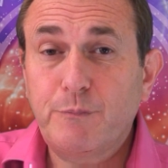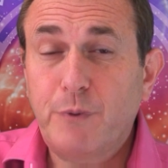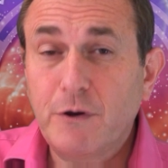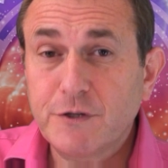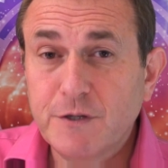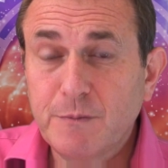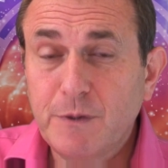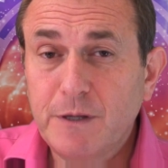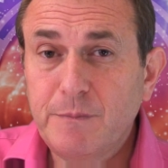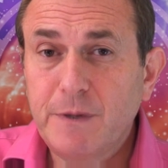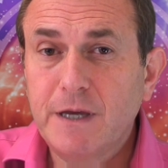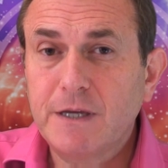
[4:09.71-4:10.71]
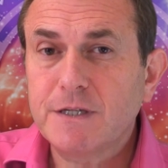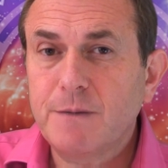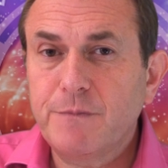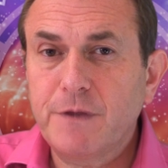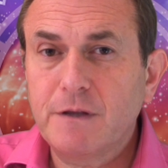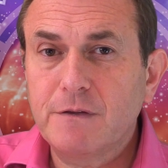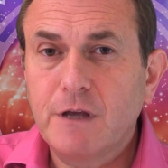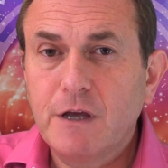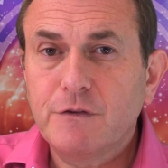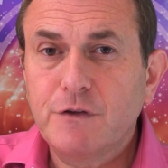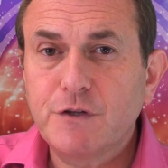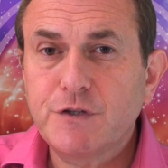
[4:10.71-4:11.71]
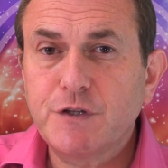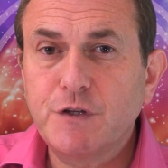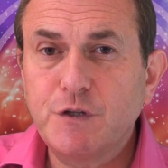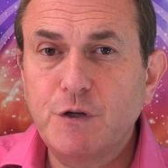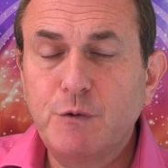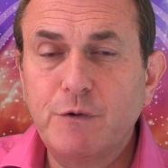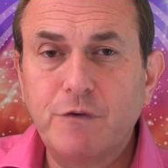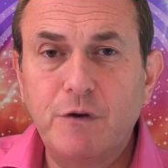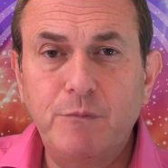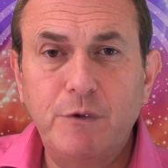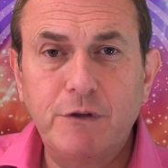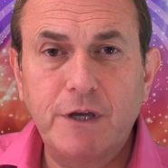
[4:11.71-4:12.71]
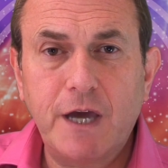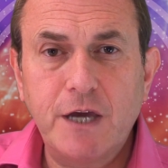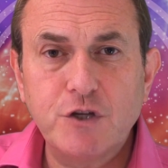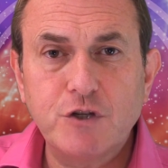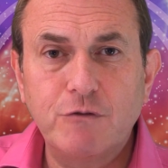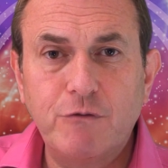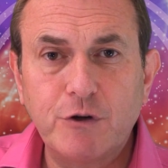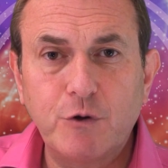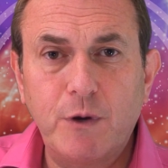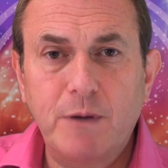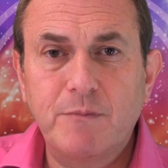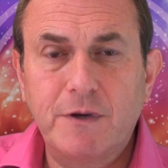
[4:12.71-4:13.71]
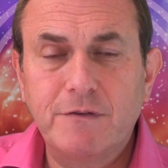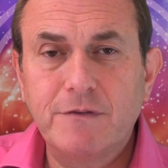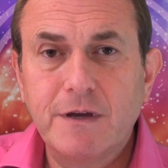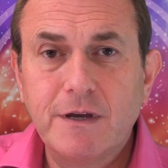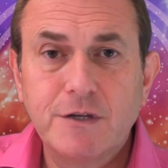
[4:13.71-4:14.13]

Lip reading: possibly be something that's to do with communicational equipment.